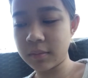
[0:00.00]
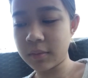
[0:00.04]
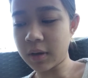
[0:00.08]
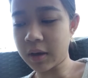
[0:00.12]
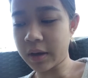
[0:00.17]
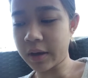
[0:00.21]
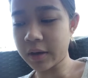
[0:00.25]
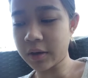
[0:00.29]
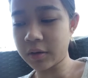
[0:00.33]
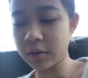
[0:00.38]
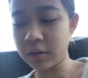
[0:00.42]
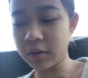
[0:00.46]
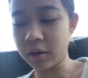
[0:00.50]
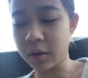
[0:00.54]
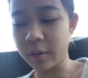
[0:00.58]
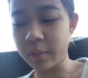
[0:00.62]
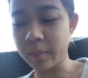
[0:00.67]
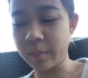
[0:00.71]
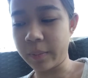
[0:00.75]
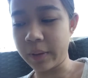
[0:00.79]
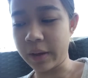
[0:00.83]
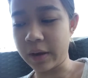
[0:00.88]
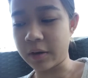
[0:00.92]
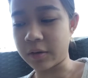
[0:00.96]
I could
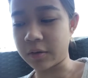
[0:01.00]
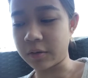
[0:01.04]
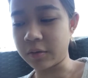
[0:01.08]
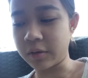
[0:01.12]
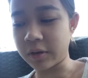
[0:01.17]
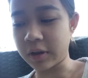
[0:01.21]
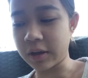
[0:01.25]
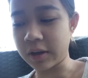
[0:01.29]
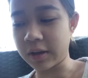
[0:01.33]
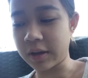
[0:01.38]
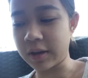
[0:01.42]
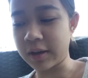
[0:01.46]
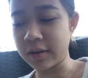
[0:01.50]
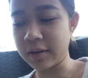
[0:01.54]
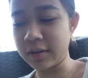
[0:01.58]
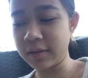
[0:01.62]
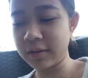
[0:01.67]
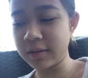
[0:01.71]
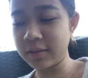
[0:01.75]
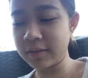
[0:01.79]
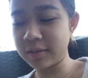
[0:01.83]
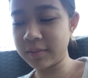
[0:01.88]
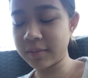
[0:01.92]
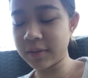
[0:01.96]
not bear looking at
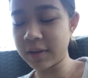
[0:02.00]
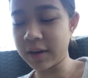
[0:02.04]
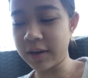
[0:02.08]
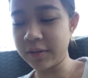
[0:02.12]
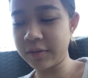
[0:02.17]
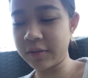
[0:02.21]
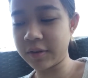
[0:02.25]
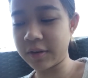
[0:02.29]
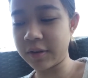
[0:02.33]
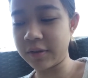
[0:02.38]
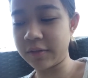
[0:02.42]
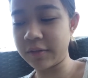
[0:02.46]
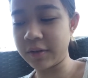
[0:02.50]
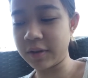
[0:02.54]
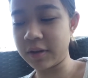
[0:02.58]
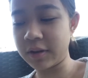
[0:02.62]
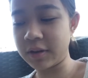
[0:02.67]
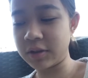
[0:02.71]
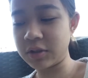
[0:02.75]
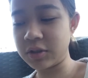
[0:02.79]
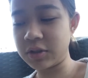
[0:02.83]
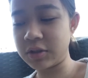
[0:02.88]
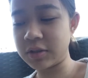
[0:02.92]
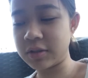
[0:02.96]
it after I
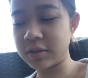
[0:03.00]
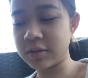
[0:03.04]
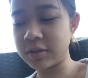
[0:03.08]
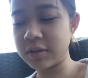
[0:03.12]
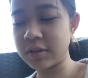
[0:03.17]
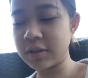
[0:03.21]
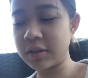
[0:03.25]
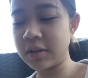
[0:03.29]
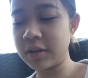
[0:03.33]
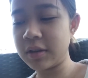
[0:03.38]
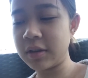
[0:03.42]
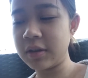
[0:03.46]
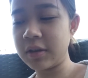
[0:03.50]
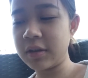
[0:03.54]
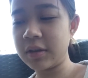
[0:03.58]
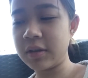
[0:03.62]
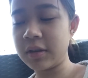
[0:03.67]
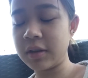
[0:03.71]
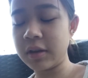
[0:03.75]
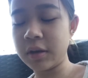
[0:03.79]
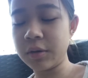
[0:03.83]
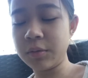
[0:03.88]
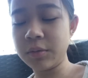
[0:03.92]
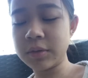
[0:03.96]
finished.
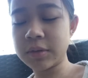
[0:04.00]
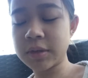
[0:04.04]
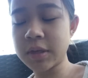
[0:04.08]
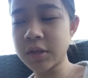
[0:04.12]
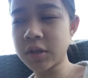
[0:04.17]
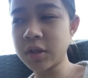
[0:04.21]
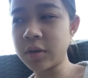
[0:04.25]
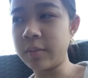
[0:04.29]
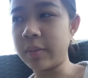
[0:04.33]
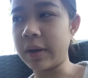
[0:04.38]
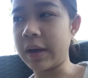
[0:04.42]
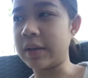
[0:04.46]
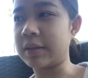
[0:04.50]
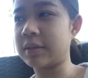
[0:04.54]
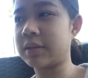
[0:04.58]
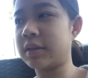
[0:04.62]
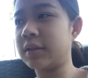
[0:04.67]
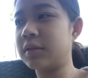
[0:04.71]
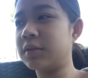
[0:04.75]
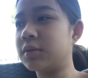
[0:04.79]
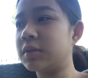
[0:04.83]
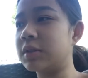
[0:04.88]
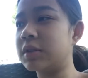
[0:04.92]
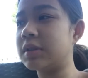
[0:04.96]
It was such a mess. It
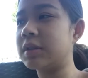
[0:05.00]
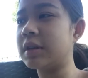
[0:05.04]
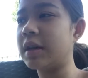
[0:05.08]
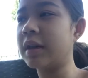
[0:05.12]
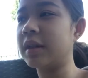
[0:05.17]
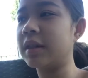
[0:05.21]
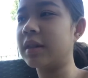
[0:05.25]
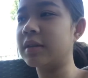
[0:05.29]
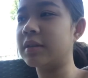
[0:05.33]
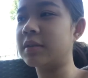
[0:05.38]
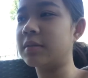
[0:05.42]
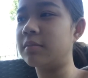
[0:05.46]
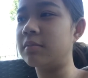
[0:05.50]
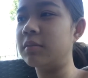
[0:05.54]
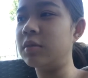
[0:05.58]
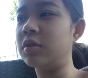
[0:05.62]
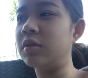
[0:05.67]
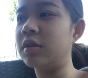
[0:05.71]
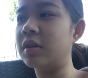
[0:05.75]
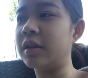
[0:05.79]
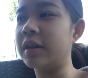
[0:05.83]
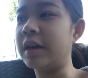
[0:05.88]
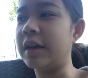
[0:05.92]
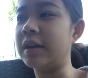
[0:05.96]
was just like this
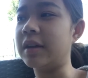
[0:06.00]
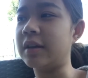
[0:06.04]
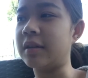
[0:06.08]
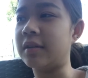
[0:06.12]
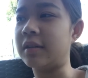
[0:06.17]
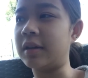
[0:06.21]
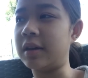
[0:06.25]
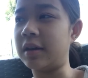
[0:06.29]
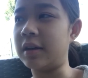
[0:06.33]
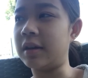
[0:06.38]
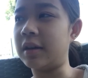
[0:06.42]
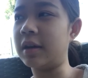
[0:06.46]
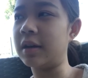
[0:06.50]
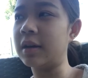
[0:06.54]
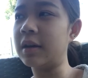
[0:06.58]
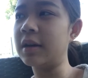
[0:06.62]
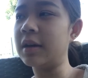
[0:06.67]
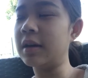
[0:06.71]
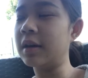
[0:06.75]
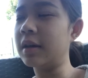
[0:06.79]
mutilated thing